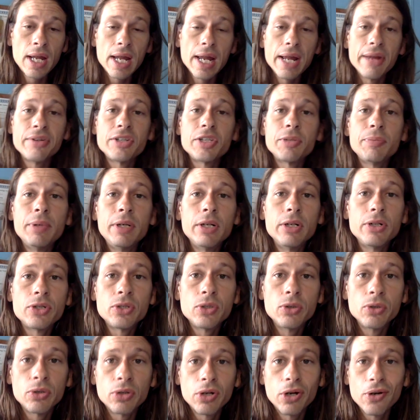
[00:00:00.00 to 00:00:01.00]
and
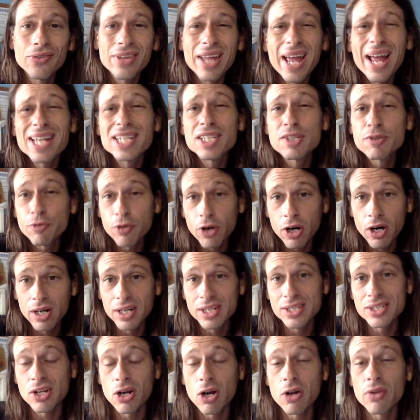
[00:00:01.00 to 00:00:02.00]
spiritual growth as far
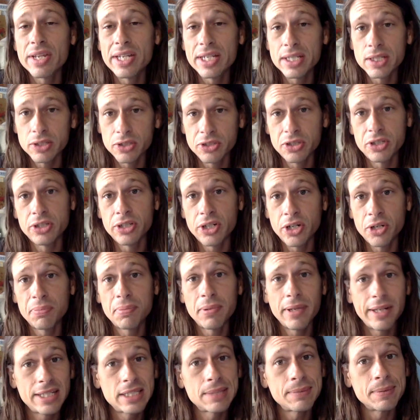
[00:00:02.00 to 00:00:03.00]
as all these lunar node
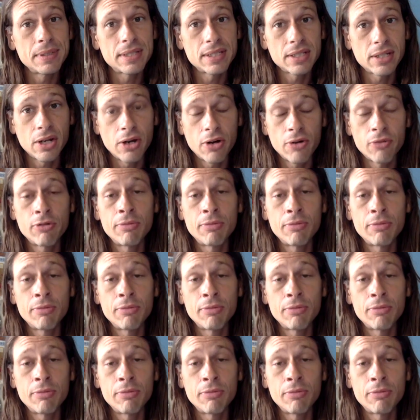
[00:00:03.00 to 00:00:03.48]
placements go.